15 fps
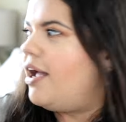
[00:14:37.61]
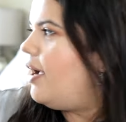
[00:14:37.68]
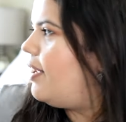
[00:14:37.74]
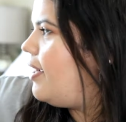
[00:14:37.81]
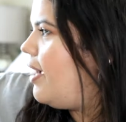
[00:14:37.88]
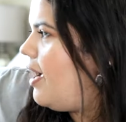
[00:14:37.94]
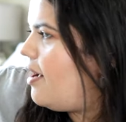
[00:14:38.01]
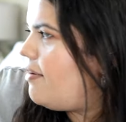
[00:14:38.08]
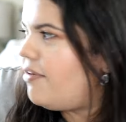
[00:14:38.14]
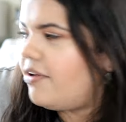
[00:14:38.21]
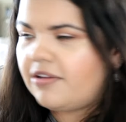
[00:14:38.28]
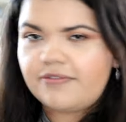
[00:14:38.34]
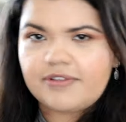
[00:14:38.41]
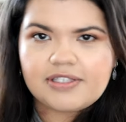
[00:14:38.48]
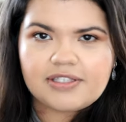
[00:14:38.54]
And I have
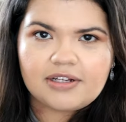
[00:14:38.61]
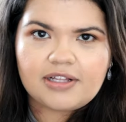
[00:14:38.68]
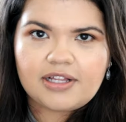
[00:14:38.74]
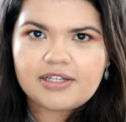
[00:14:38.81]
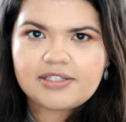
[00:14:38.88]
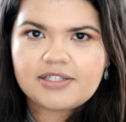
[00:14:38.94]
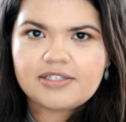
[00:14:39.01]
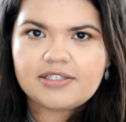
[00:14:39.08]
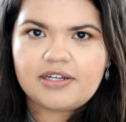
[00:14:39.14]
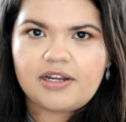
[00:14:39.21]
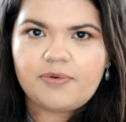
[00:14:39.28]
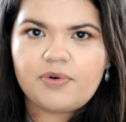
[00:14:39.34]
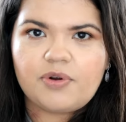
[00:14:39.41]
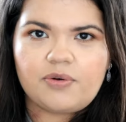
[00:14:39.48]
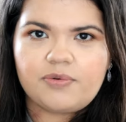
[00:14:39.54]
all of these sunglasses and
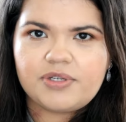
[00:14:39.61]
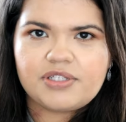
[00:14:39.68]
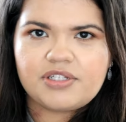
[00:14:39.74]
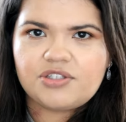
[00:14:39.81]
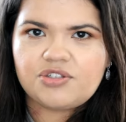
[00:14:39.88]
I would always